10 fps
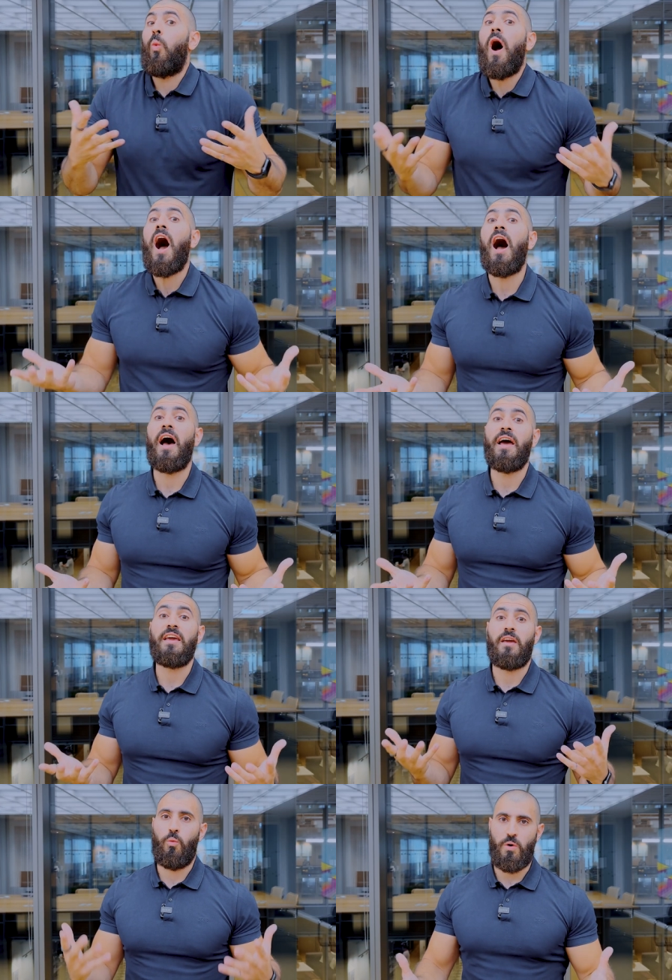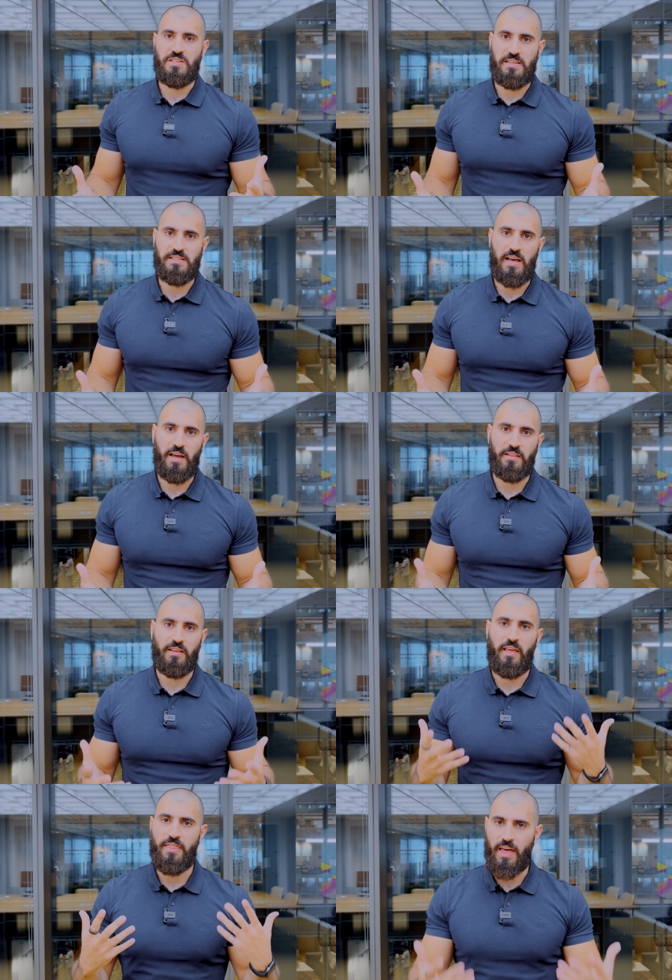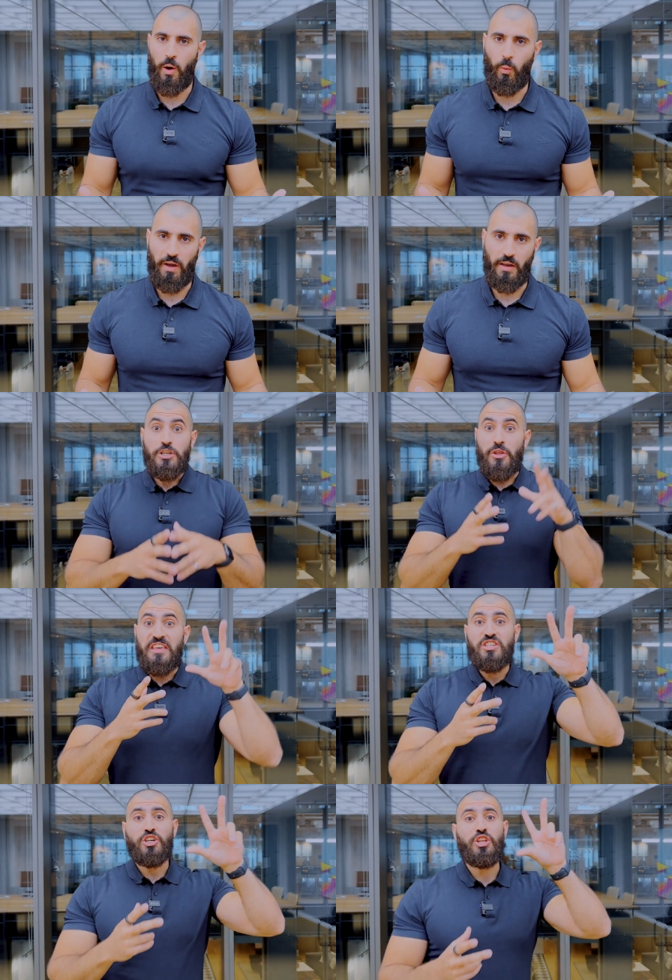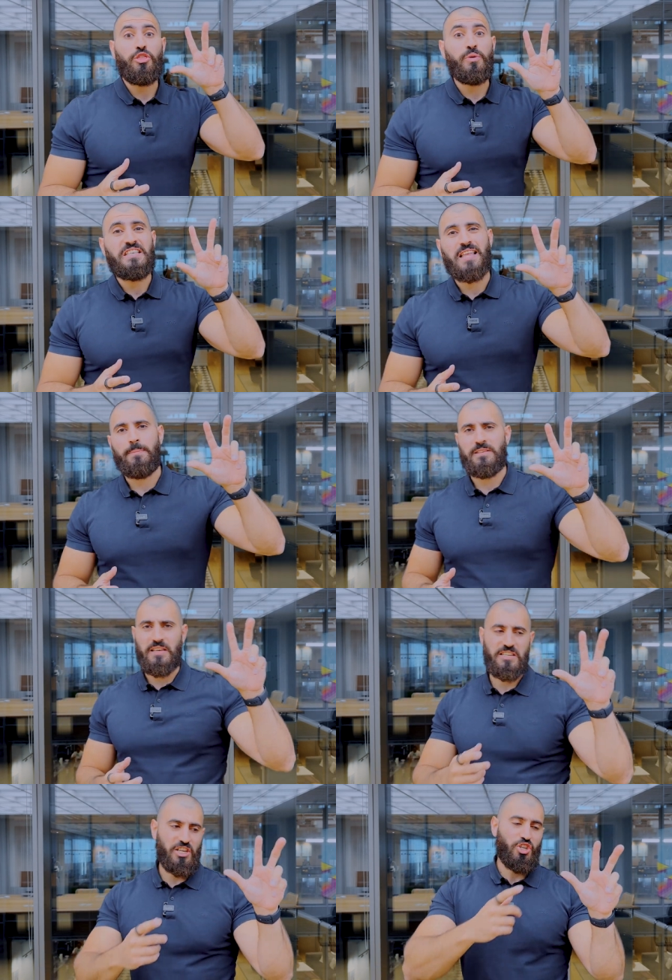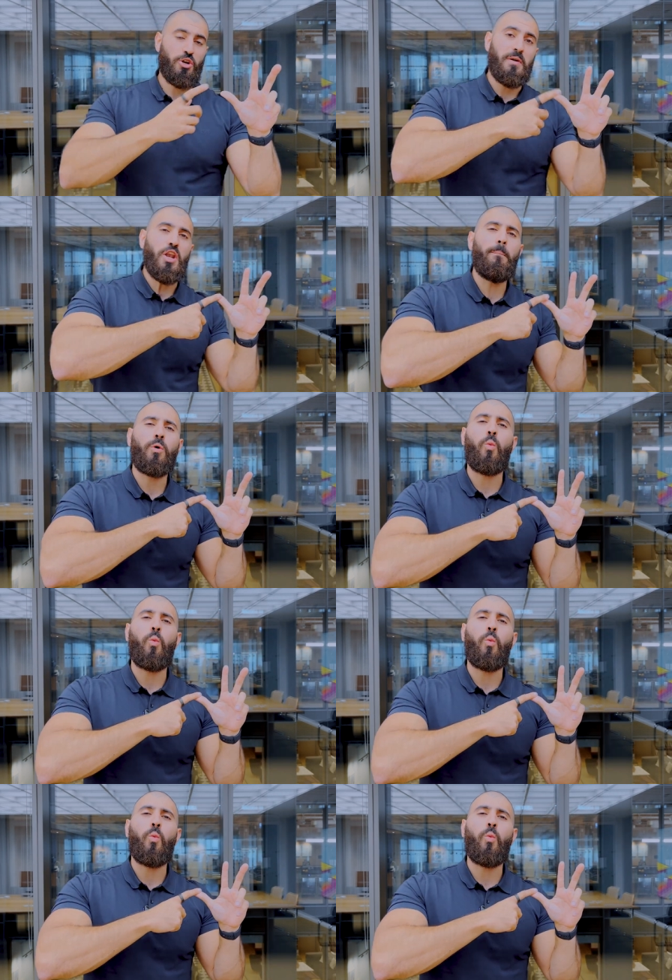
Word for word: why it was designed that way. So these are the three steps, ladies and gentlemen. Number